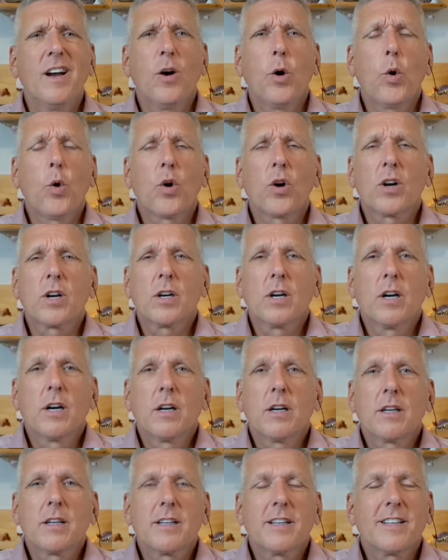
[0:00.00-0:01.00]
Or
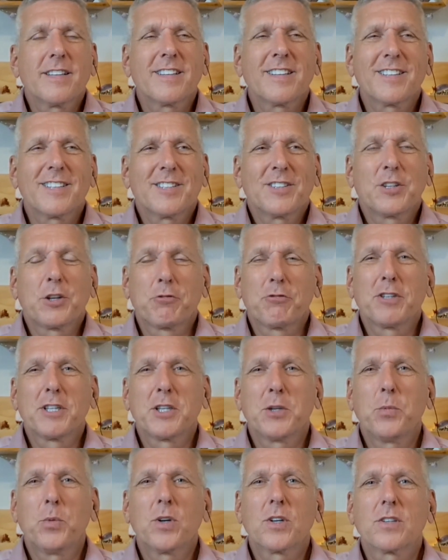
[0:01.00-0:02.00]
they're
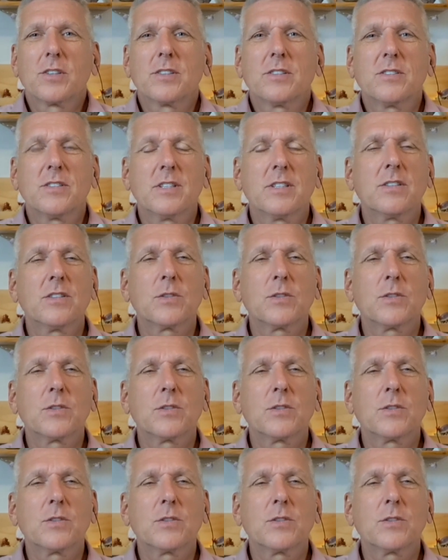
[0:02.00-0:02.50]
really words.